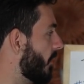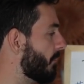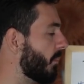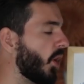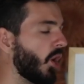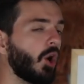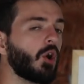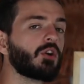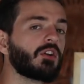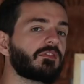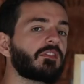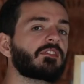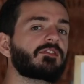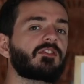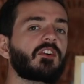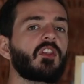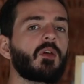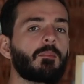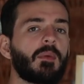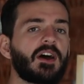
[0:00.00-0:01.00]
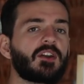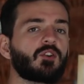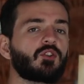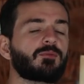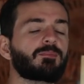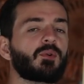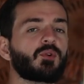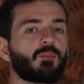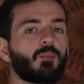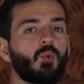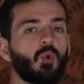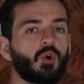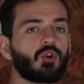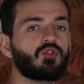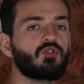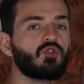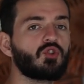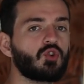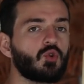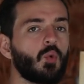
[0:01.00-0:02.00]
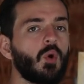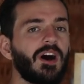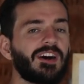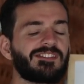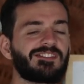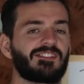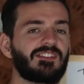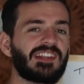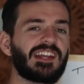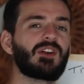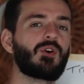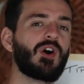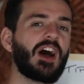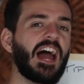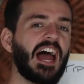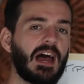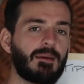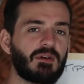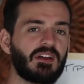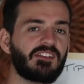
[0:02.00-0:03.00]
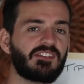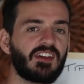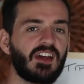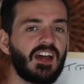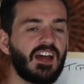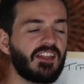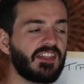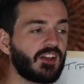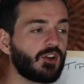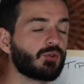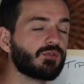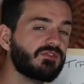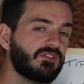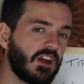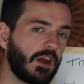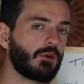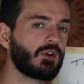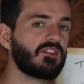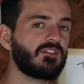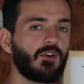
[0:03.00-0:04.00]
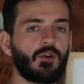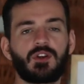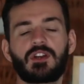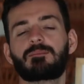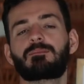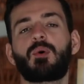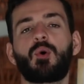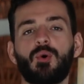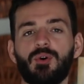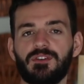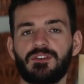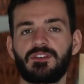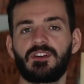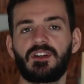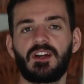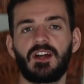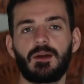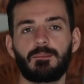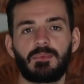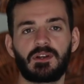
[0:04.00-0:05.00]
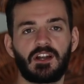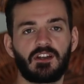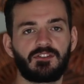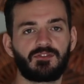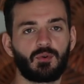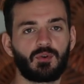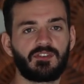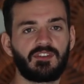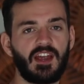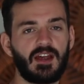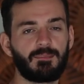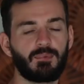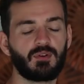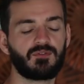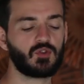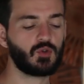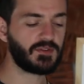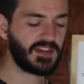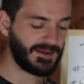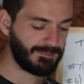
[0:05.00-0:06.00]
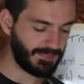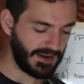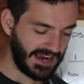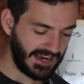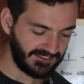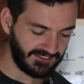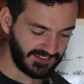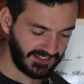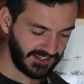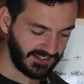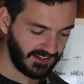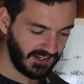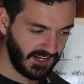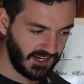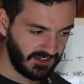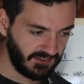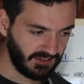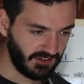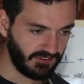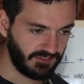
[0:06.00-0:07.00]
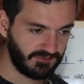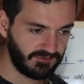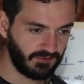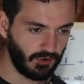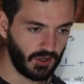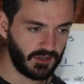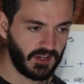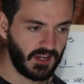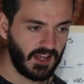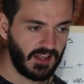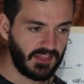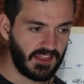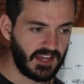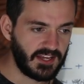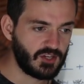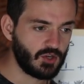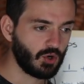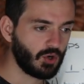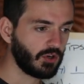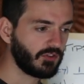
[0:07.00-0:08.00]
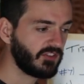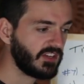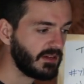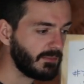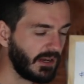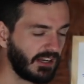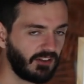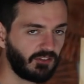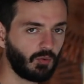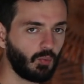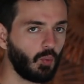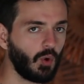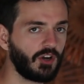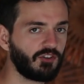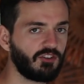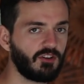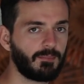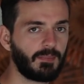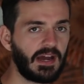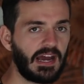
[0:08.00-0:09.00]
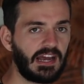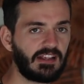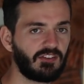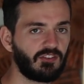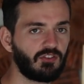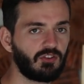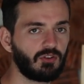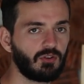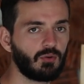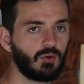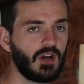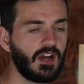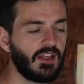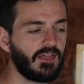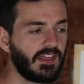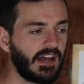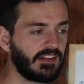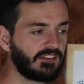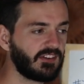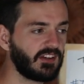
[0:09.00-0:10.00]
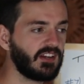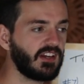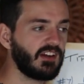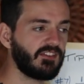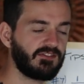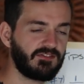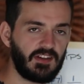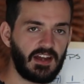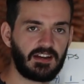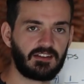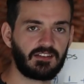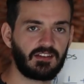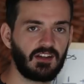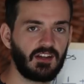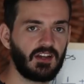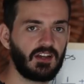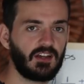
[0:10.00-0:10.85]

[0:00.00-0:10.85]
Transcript: a part of the fundamentals, but more nuanced little habits that are very, very important. Because, for example, if you keep passing it to the foot that your teammate doesn't want you to pass it to, that's going to affect,